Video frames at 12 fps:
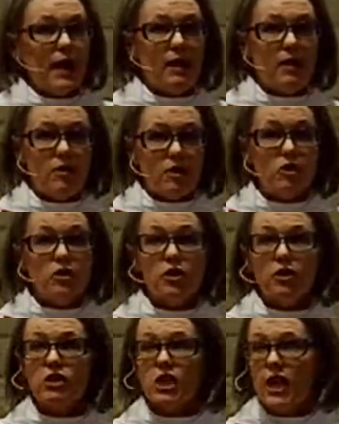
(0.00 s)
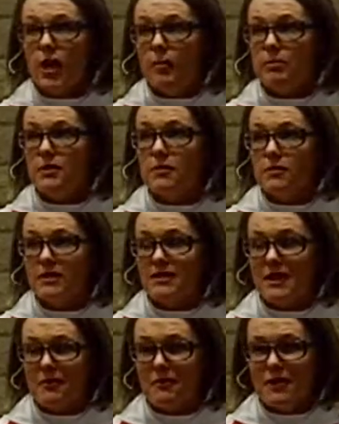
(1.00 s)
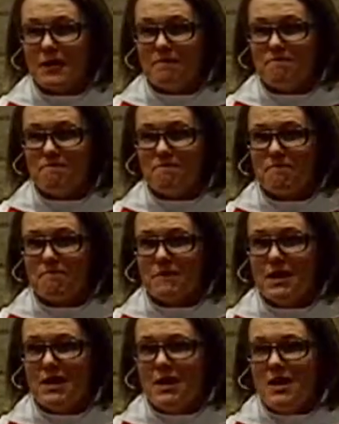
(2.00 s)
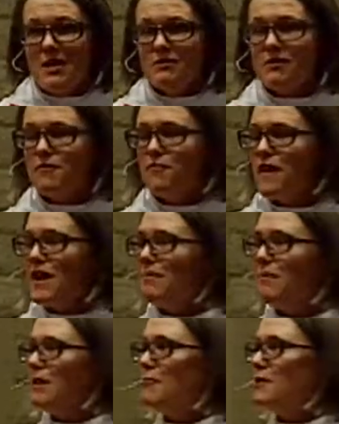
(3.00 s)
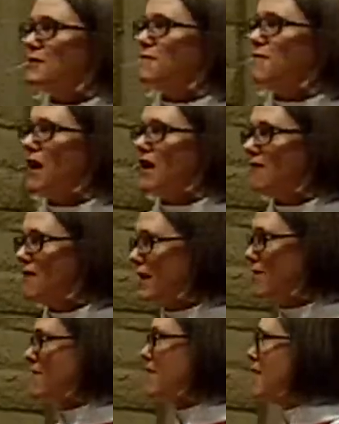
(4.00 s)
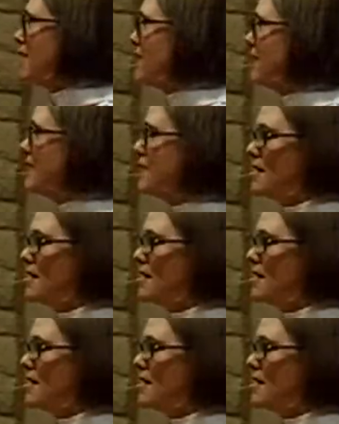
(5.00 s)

and our church helped resettle them. So the family was very, very